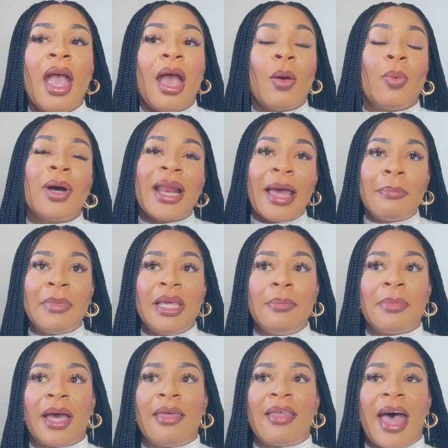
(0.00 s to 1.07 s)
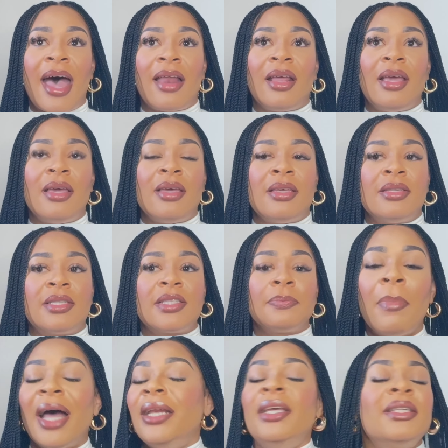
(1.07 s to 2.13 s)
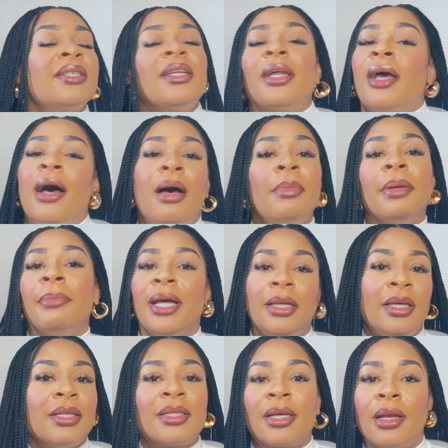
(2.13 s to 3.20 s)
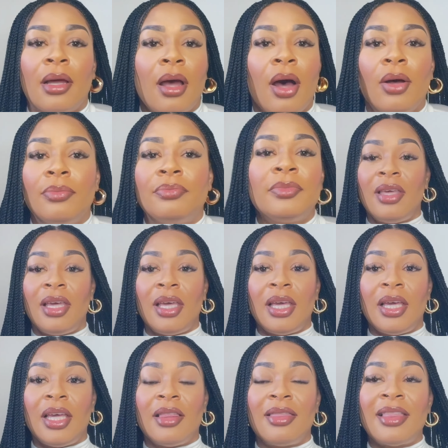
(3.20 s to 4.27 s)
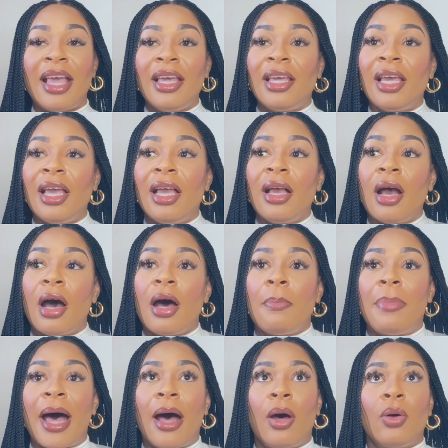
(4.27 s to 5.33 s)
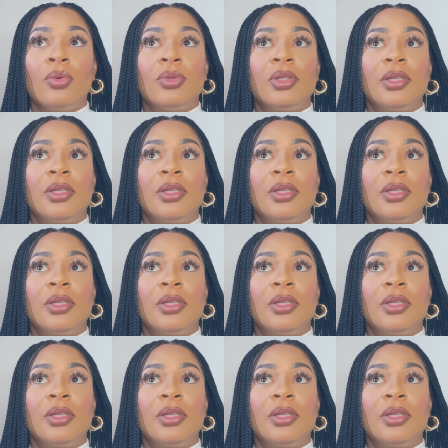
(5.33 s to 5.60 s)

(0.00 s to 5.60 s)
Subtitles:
And what I mean by that is money is going to come and money is going to go. The thinking about